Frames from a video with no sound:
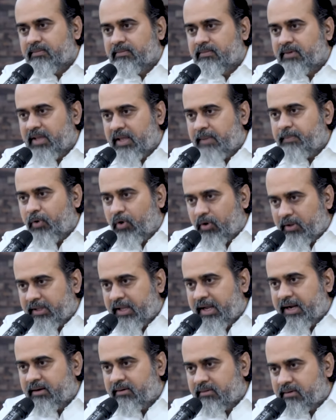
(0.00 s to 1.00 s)
keep all
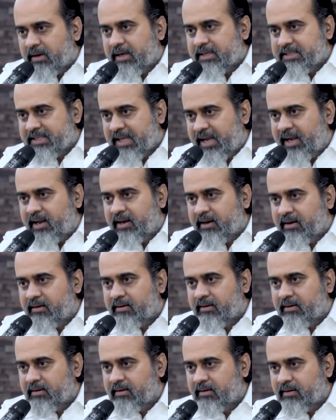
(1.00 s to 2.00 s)
that aside.
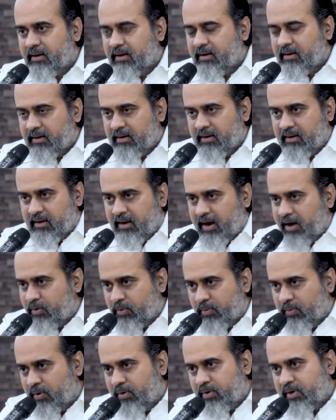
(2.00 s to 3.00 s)
I
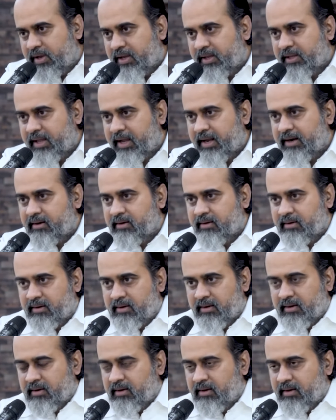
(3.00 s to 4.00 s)
don't want to hear that.
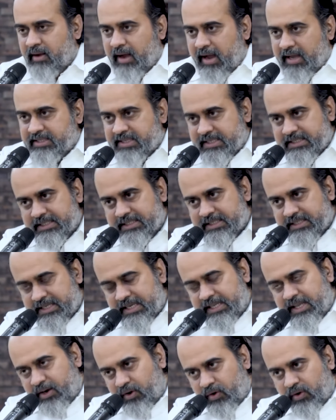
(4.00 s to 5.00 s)
I just
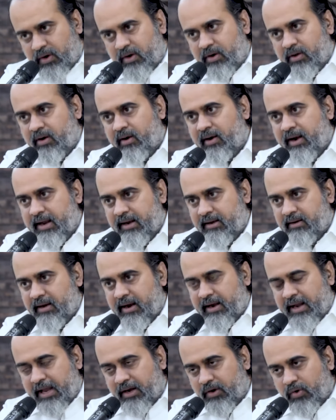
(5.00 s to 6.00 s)
see that you're not all right,
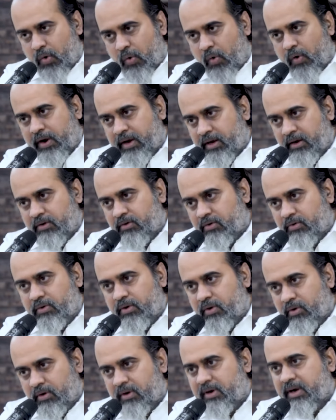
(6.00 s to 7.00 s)
and I'll go into
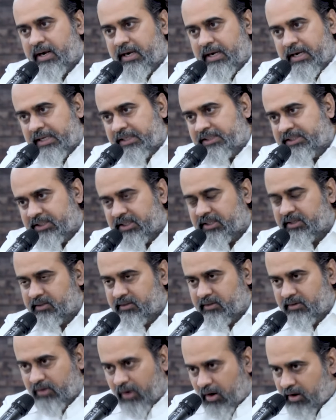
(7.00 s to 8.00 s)
your condition,
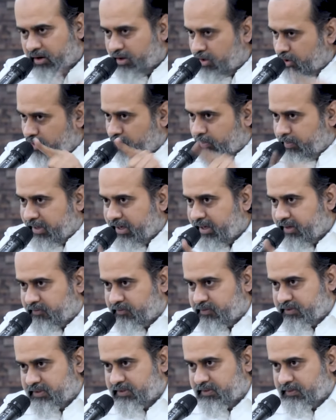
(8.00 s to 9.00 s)
not into your
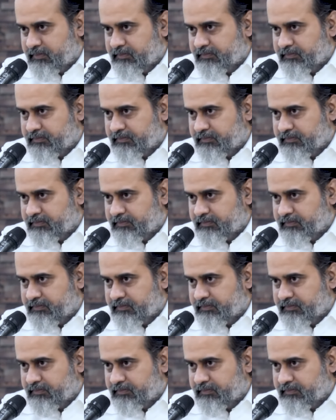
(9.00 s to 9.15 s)
beliefs.